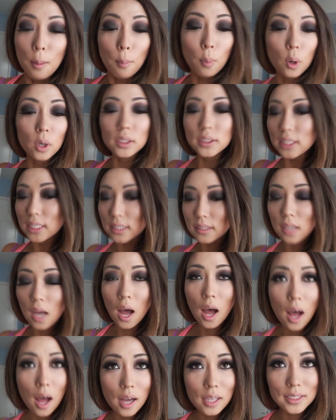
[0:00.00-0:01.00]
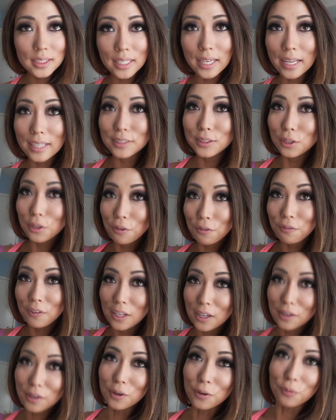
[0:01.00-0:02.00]
more detox and I do
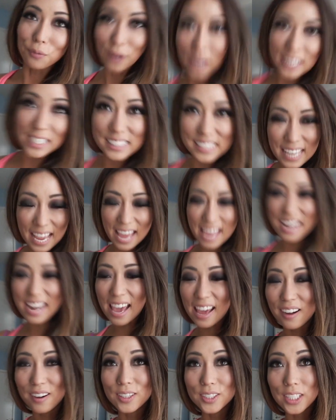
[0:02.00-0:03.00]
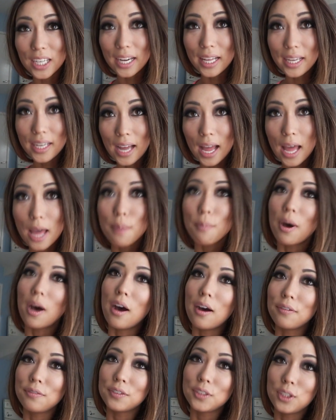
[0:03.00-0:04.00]
feel great and energetic. I am
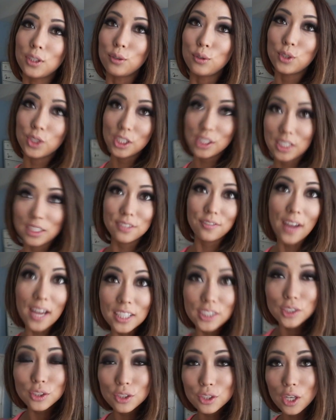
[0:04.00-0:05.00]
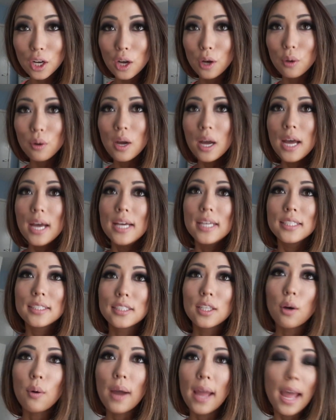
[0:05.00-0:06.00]
off to Gigi's fashion show.
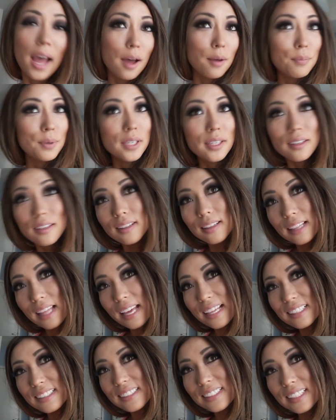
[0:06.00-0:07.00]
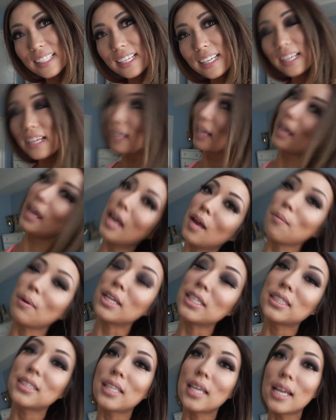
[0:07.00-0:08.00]
So I have been cleansing and
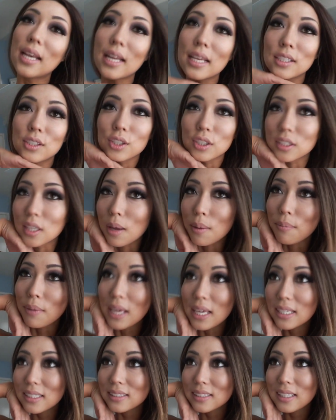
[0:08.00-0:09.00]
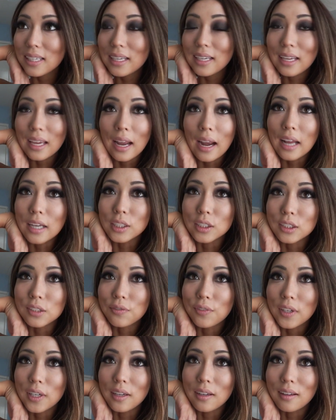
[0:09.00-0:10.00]
my skin is just amazing and I
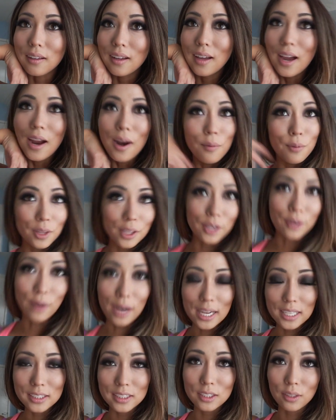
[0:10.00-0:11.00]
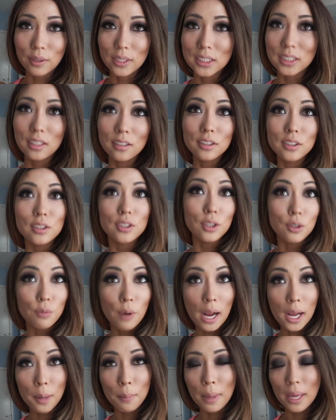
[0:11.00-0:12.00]
just feel really great. So I still do
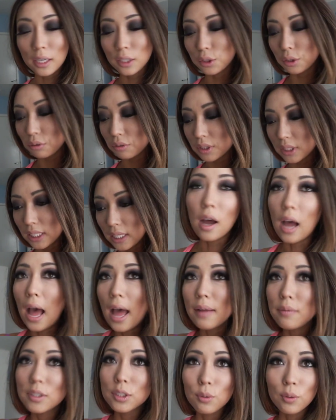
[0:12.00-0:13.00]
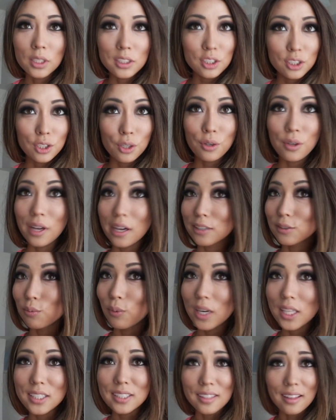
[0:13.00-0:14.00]
recommend juicing. I just wanted to show you guys
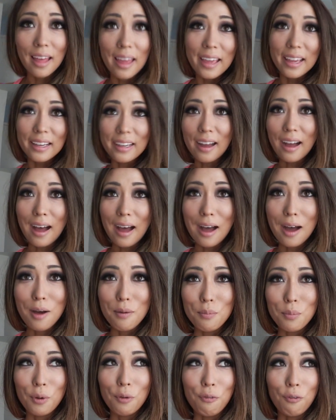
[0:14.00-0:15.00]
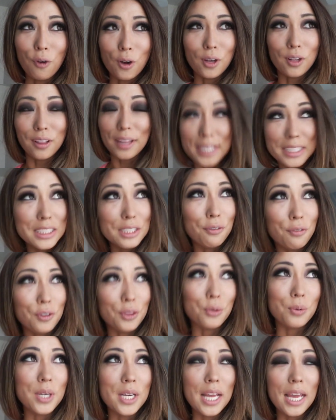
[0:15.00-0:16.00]
what it's like um, for cleansing for
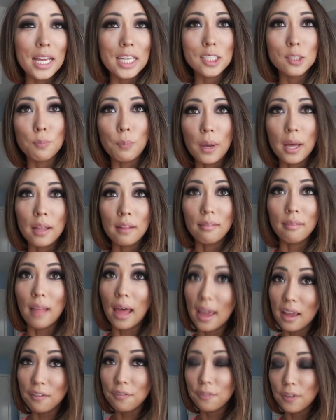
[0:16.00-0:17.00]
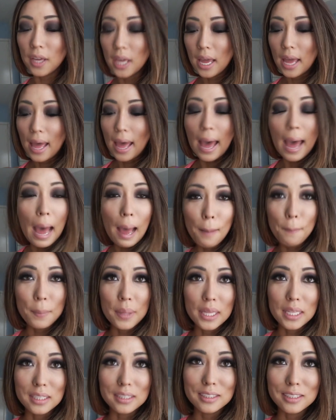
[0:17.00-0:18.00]
three days, but life
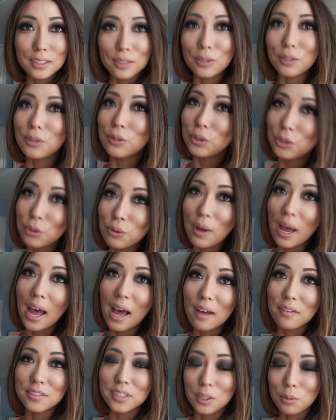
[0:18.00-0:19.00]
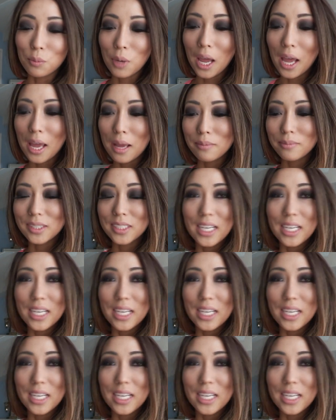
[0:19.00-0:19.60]
happens. So you do have sometimes